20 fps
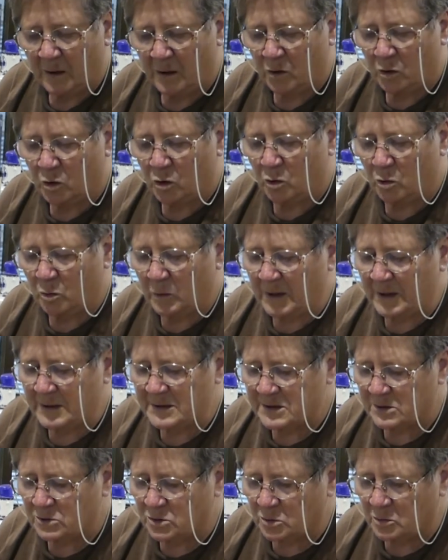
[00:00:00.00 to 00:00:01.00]

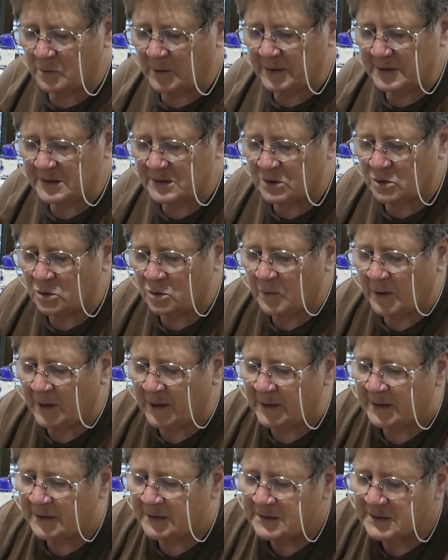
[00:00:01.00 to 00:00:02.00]
Always, always,
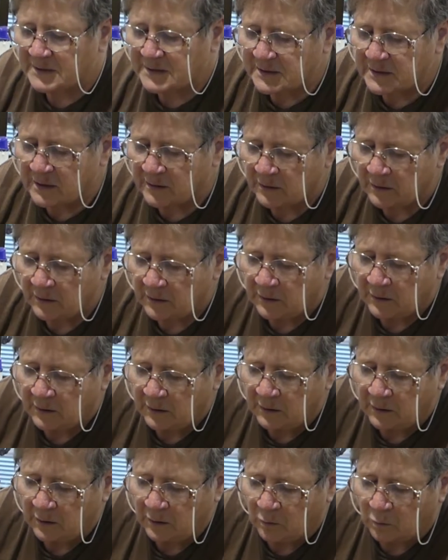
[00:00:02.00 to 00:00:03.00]
always
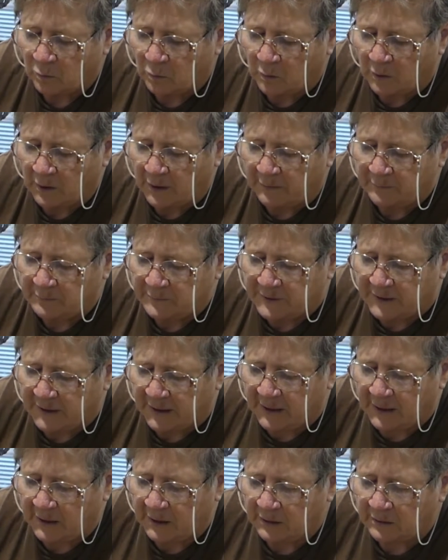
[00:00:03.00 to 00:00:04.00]
wipe
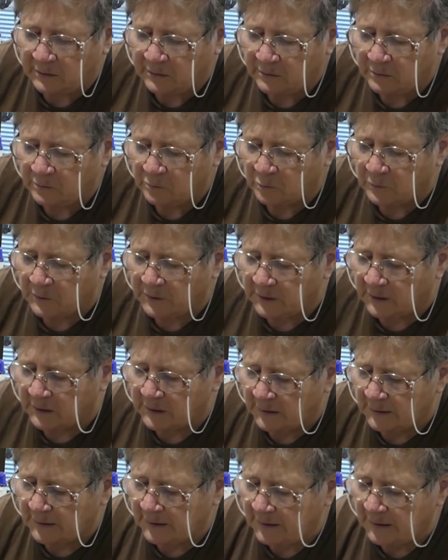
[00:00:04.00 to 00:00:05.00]
down with a
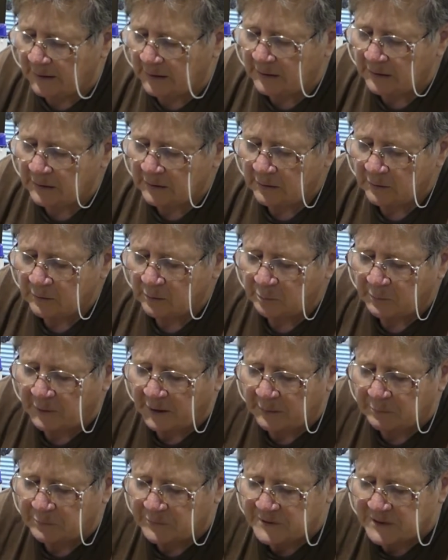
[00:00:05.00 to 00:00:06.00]
clean
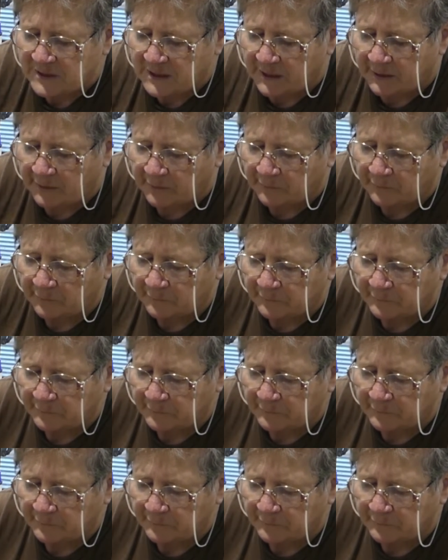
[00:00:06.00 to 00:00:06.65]
paper towel.